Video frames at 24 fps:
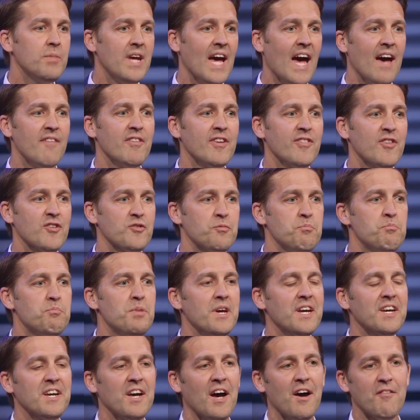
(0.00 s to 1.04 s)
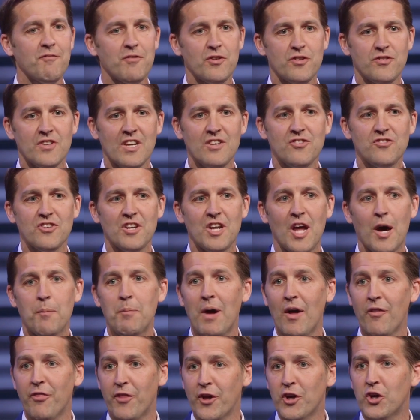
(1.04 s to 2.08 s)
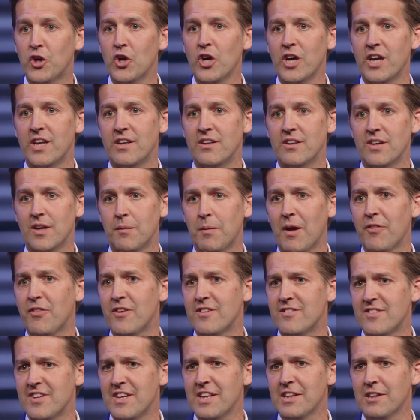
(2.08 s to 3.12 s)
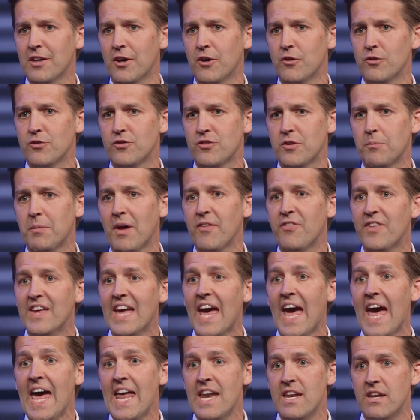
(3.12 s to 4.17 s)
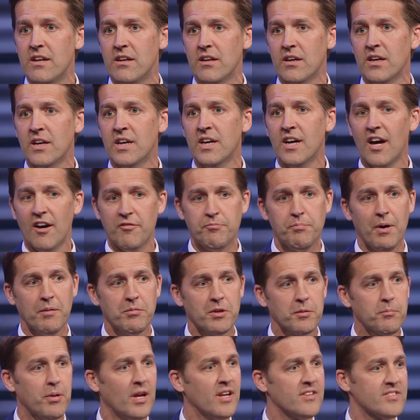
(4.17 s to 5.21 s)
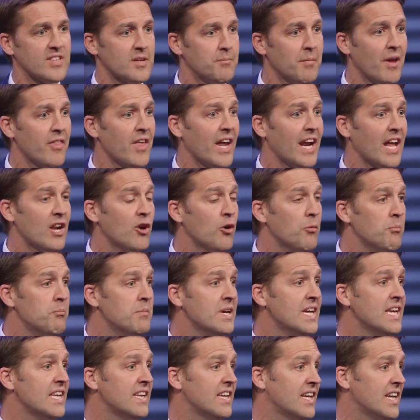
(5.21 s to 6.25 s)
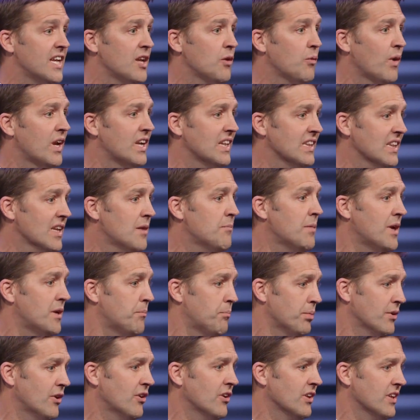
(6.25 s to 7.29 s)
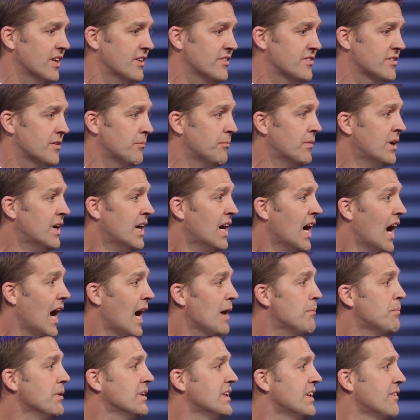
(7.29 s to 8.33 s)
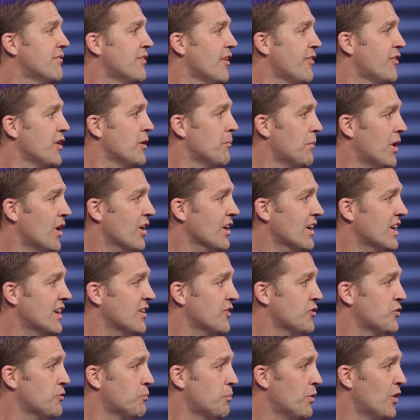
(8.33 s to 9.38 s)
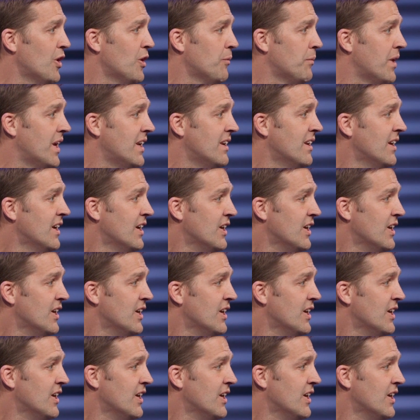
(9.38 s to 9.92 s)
be having this big conversation about the good, about the telos, about the end of public policy. And by that, I don't mean in any way to limit pluralism. I believe that the American experiment